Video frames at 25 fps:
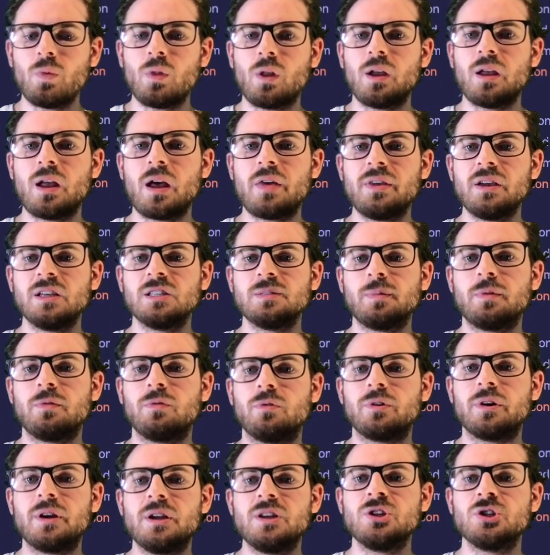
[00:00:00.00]
Yeah, I think it's
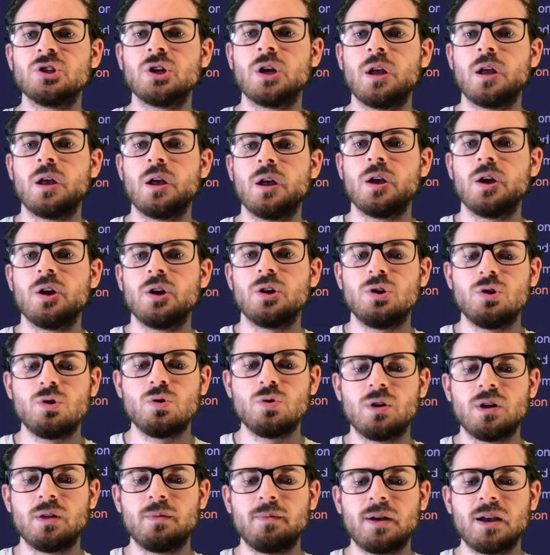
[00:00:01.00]
before each. You
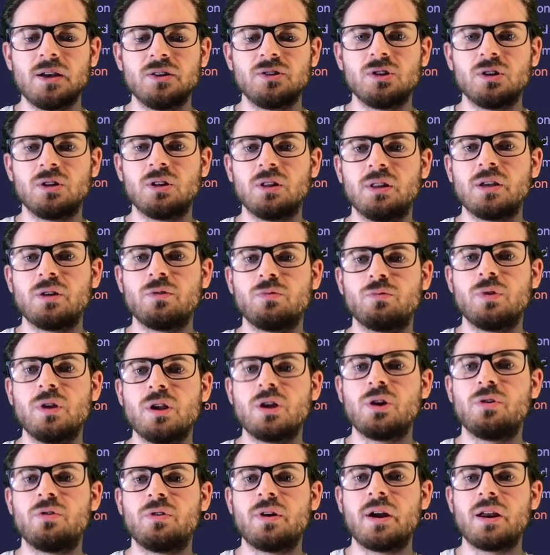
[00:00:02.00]
can basically
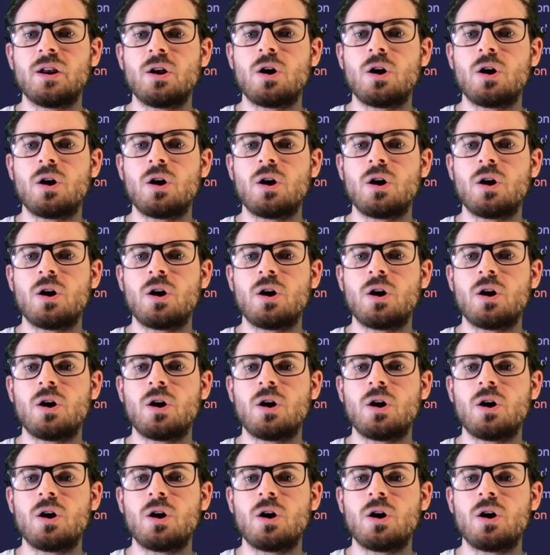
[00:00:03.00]
recreate